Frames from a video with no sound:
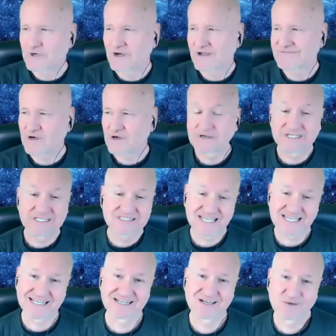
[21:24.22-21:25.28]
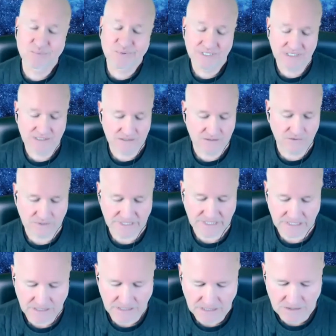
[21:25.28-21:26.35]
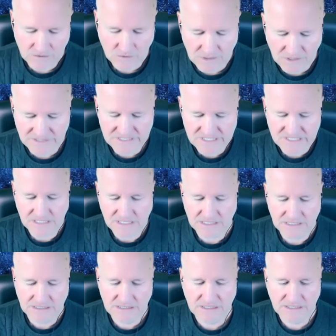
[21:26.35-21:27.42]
have gone into NLP? Look, in all honesty,